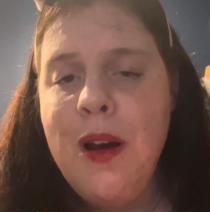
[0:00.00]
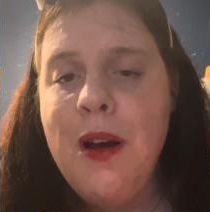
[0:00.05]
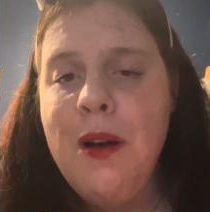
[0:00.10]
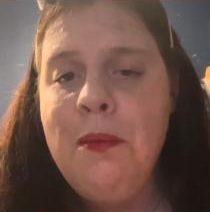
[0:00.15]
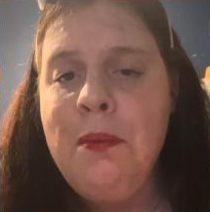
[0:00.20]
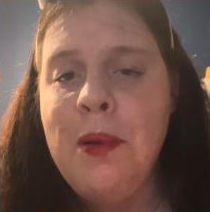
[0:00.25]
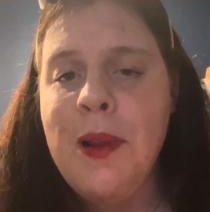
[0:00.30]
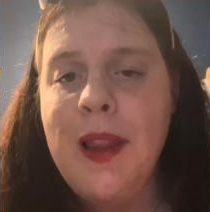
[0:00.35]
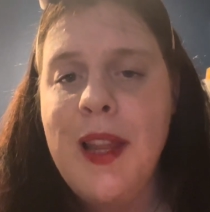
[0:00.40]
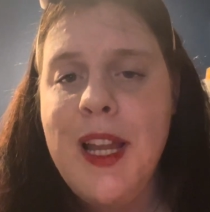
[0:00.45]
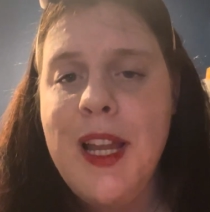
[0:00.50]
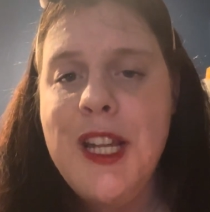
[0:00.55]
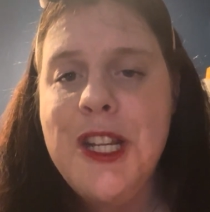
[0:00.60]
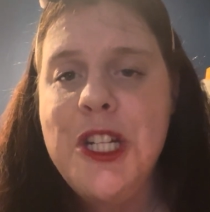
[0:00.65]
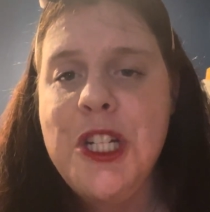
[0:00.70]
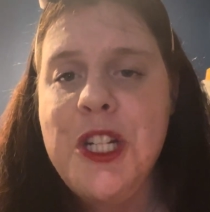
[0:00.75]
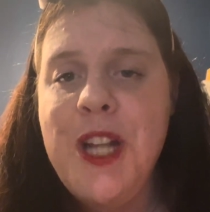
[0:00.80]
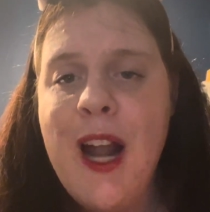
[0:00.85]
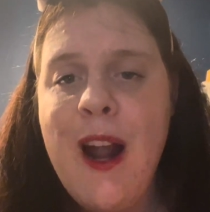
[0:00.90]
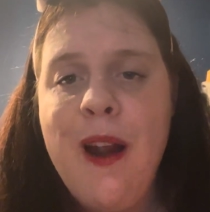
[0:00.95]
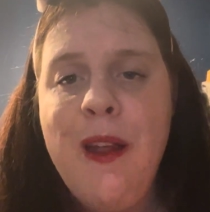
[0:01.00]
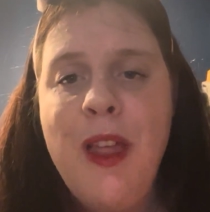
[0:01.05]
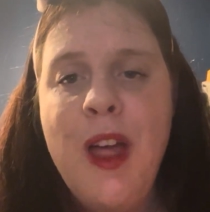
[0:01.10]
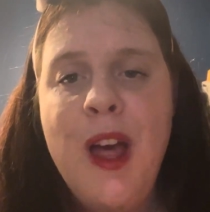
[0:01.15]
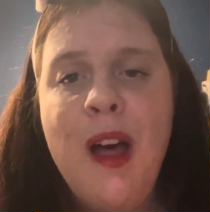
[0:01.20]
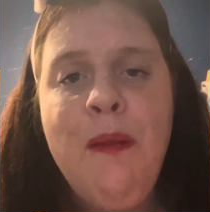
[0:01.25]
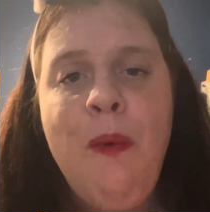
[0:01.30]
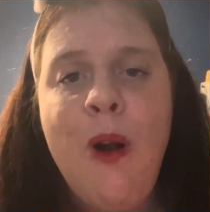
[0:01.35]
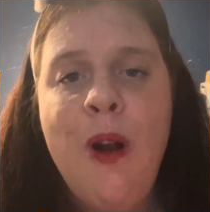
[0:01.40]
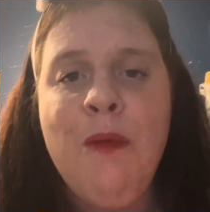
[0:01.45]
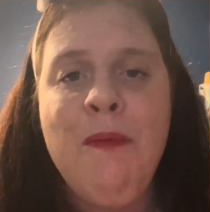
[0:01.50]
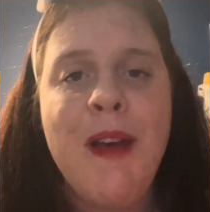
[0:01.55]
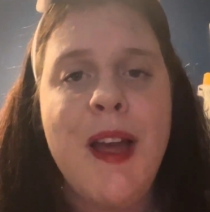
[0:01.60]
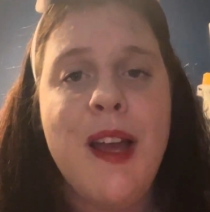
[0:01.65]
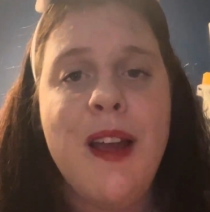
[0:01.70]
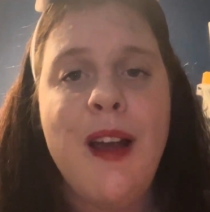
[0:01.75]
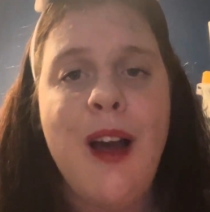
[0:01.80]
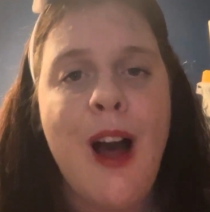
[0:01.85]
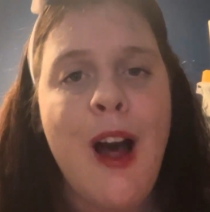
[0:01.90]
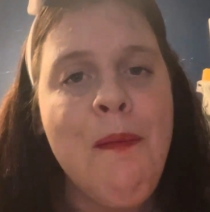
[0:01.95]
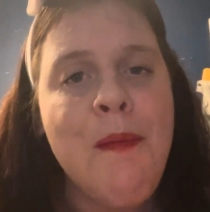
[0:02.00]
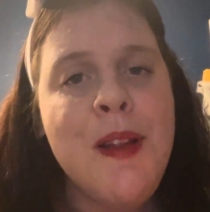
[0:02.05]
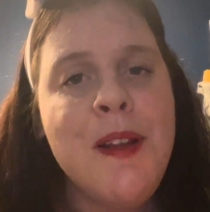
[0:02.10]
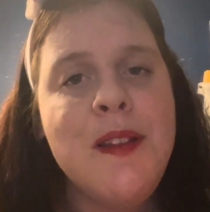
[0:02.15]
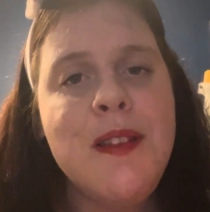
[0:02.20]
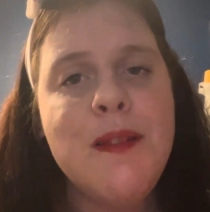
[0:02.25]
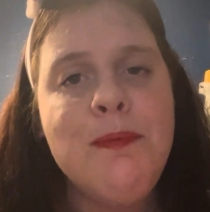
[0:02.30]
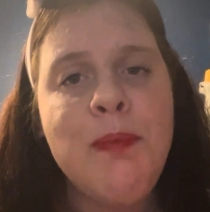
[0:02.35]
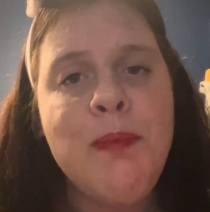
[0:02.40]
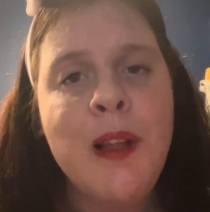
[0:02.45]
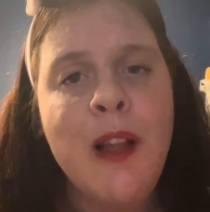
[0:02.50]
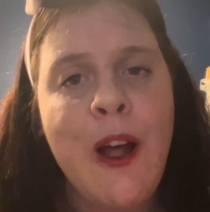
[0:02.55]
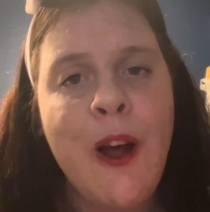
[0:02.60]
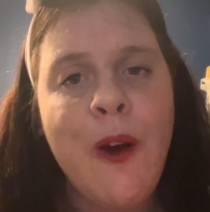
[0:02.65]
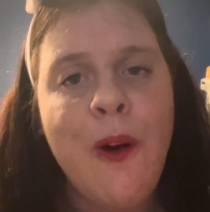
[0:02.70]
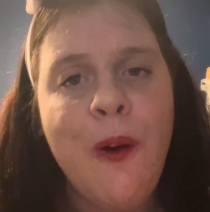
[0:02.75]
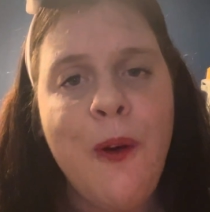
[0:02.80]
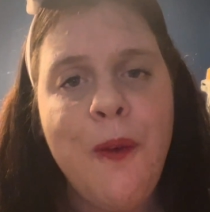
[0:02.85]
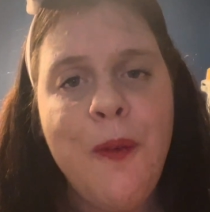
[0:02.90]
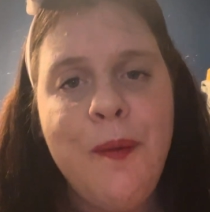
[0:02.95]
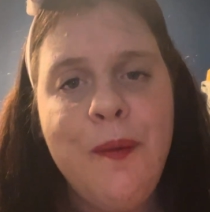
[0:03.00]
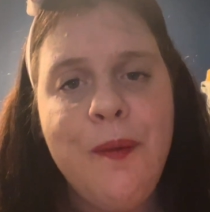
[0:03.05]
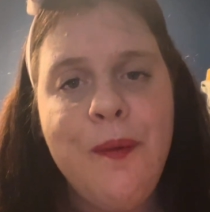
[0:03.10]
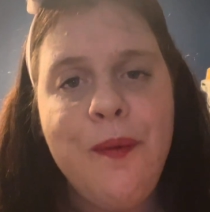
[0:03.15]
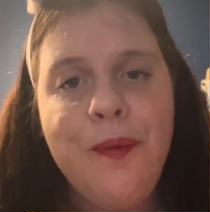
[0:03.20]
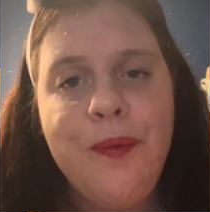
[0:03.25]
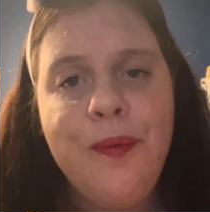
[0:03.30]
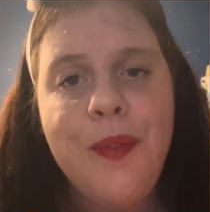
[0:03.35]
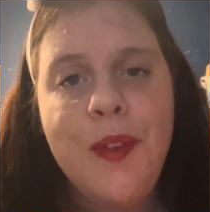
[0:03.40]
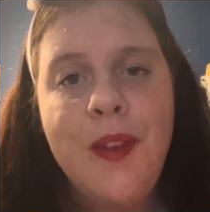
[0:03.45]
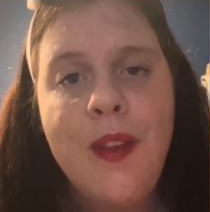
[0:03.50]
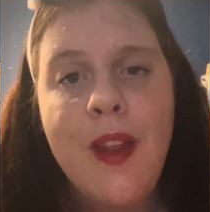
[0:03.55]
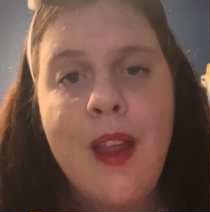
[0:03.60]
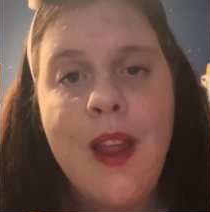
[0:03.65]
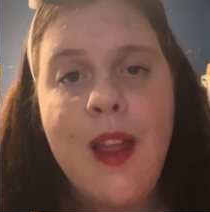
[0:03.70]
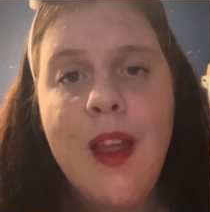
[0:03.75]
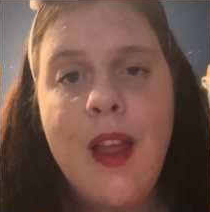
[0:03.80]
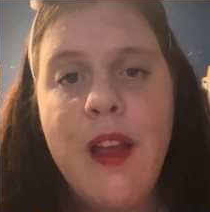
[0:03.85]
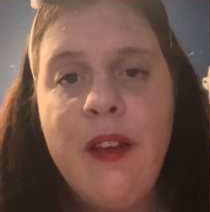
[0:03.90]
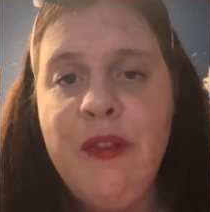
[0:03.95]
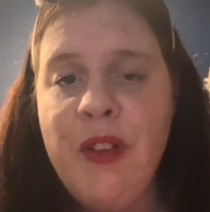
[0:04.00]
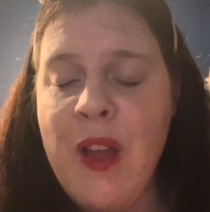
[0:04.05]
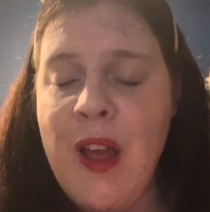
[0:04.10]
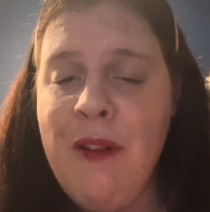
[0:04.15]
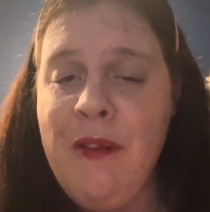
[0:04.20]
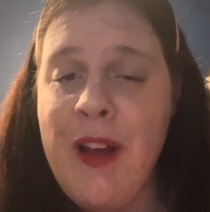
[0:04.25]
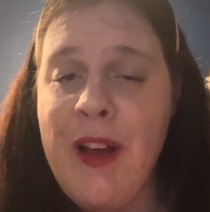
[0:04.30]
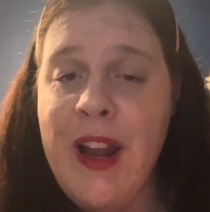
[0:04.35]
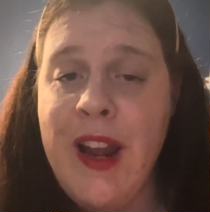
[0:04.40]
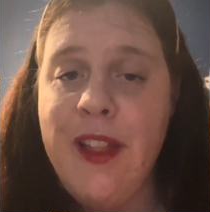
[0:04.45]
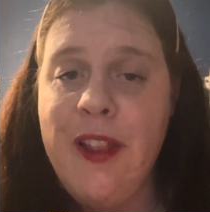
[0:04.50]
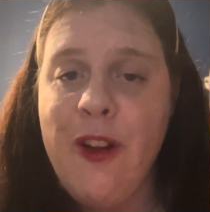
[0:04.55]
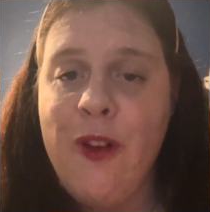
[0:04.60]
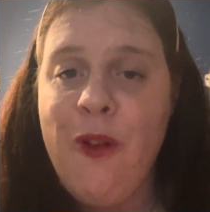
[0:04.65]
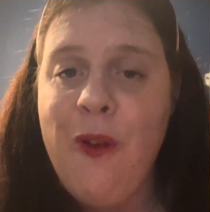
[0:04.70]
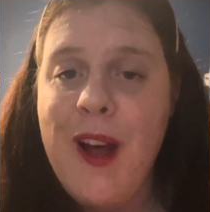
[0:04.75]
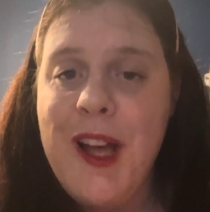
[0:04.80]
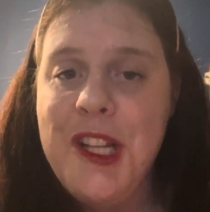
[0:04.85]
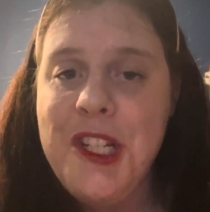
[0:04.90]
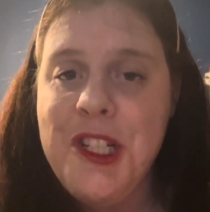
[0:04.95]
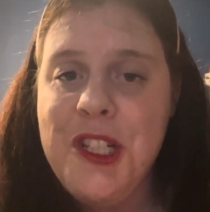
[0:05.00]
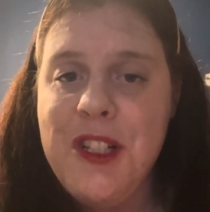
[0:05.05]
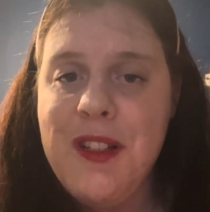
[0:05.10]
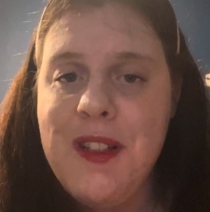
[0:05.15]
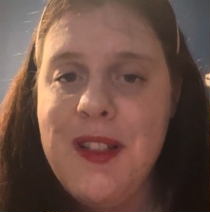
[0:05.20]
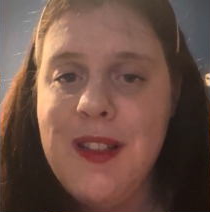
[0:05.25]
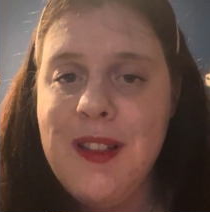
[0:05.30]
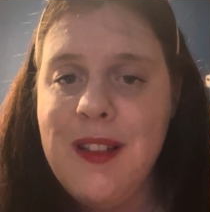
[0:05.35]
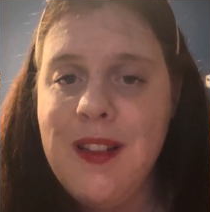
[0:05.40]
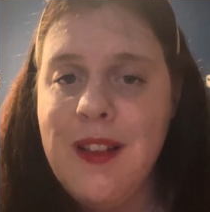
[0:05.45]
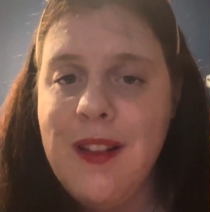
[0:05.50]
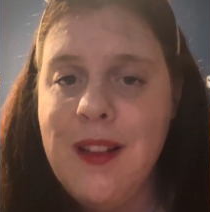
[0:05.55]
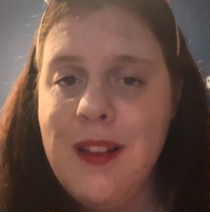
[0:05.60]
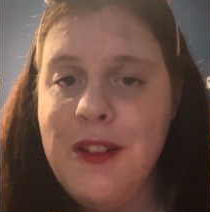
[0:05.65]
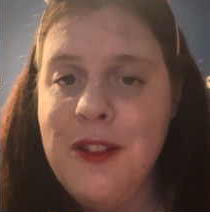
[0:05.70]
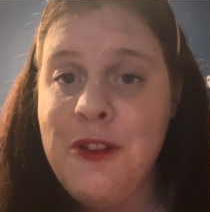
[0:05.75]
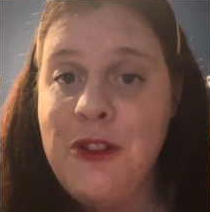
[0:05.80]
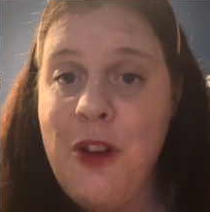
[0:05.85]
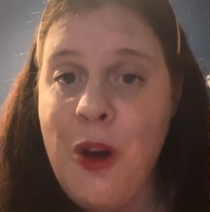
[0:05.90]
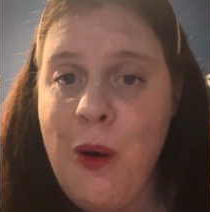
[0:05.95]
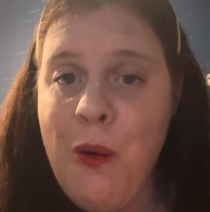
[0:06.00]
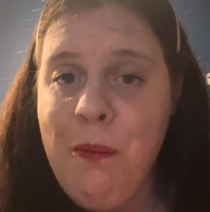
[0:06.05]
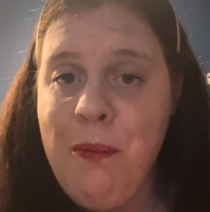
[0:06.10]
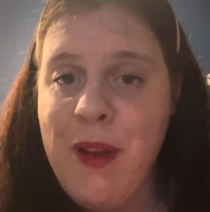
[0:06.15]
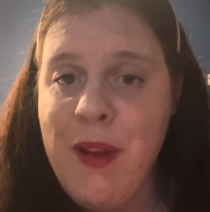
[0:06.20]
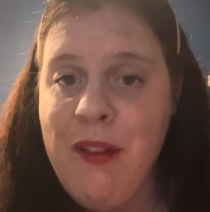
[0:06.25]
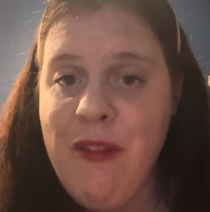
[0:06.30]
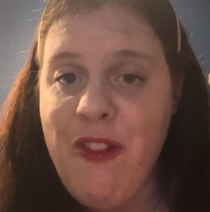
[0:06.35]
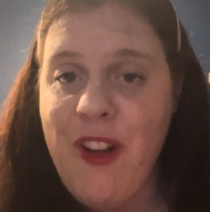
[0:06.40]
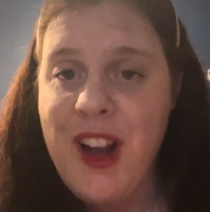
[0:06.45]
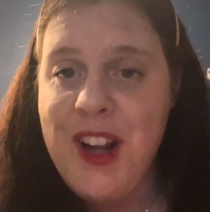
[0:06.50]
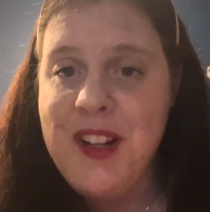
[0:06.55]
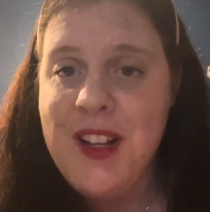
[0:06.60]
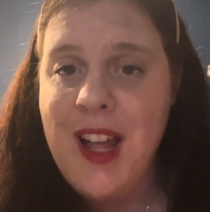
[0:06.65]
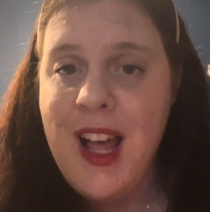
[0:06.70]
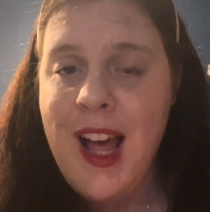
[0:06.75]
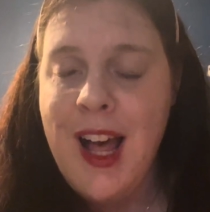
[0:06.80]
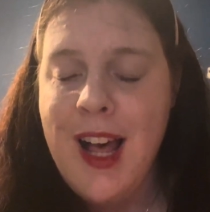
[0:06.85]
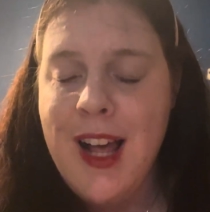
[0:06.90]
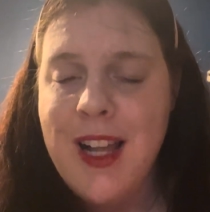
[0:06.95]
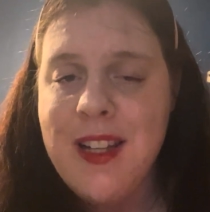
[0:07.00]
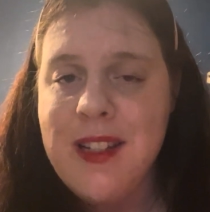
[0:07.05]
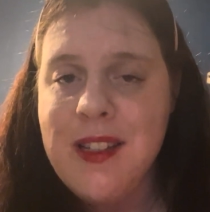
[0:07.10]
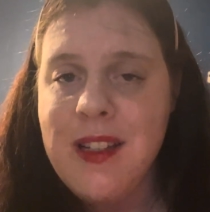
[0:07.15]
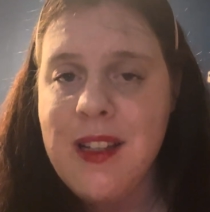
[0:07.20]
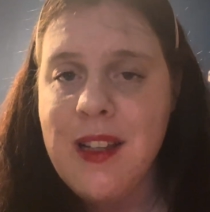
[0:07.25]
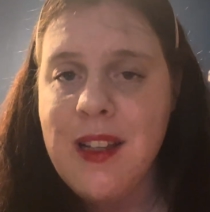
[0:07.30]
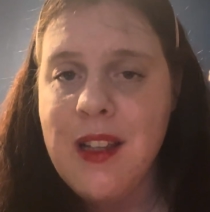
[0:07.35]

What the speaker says: please share them or make comments below. If you have any other questions, don't be afraid to ask.